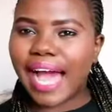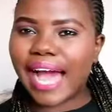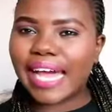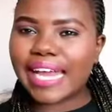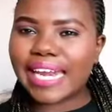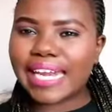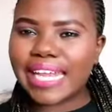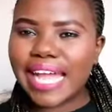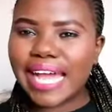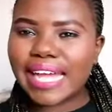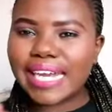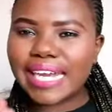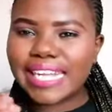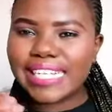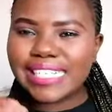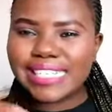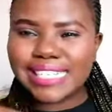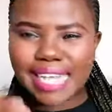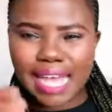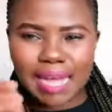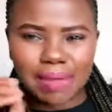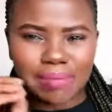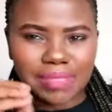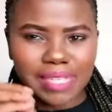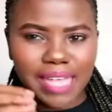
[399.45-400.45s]
Ariana
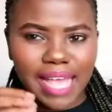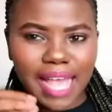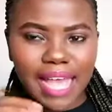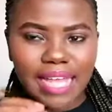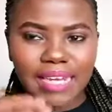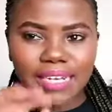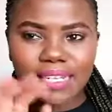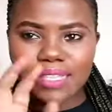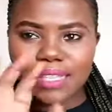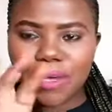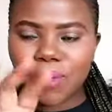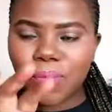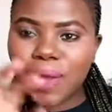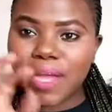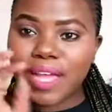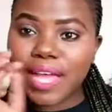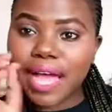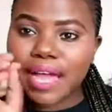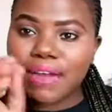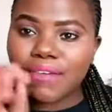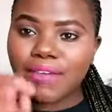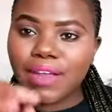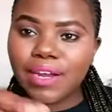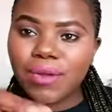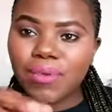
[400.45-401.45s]
jumps, and the way
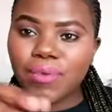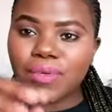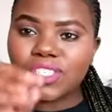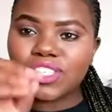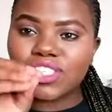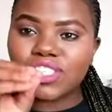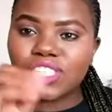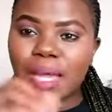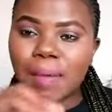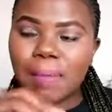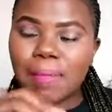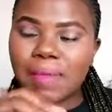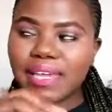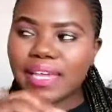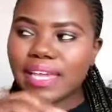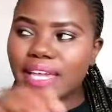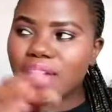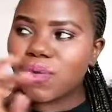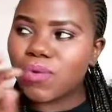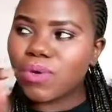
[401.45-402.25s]
Ariana was jumping,